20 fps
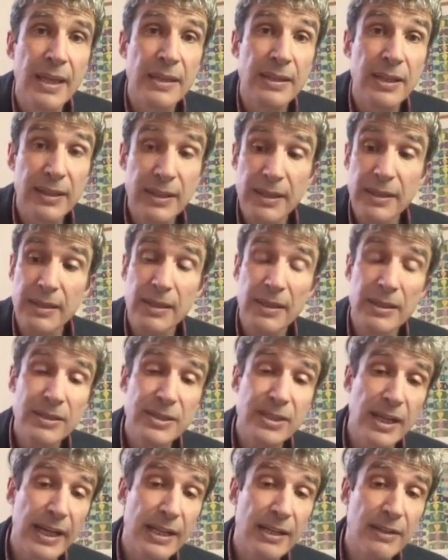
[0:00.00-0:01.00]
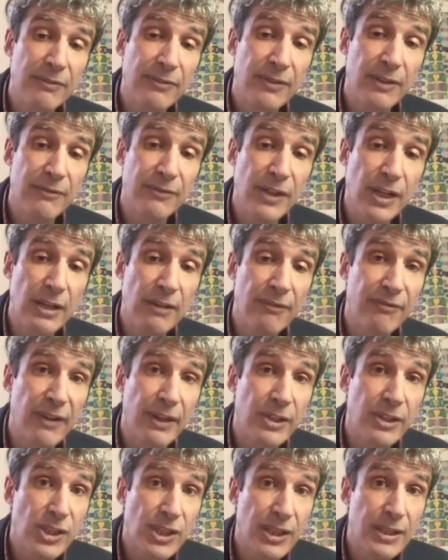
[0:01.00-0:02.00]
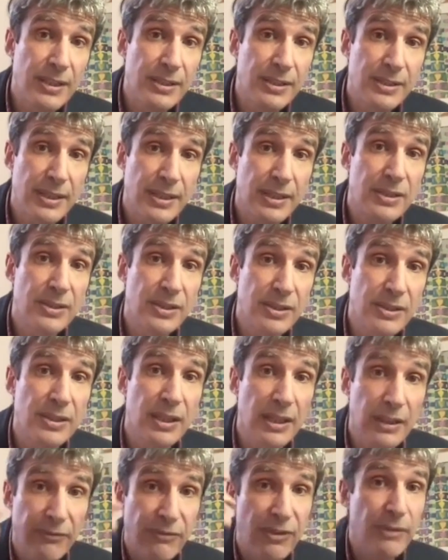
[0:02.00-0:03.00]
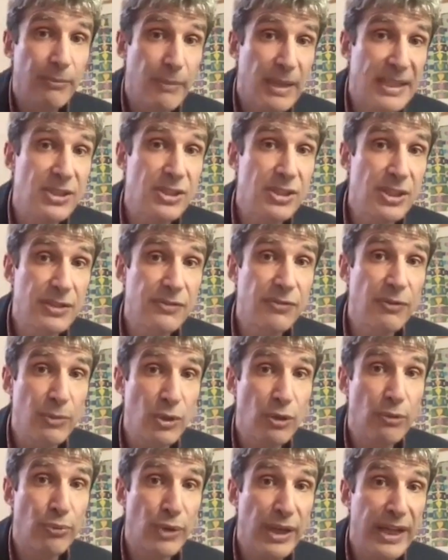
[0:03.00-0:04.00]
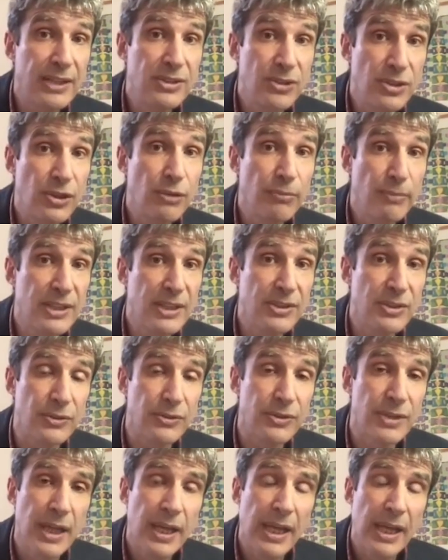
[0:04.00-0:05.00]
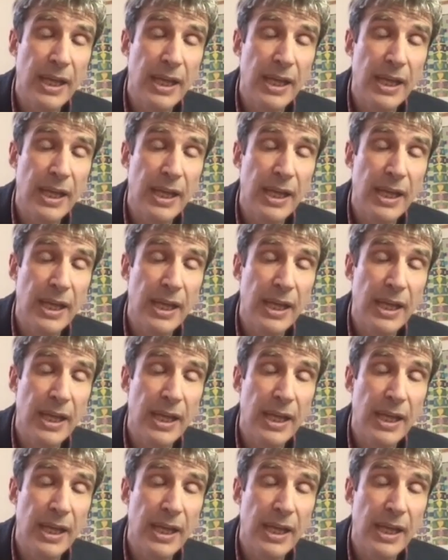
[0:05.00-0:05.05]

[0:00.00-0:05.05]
The other side of, of nerve function is, is delivering messages from your brain to your muscles.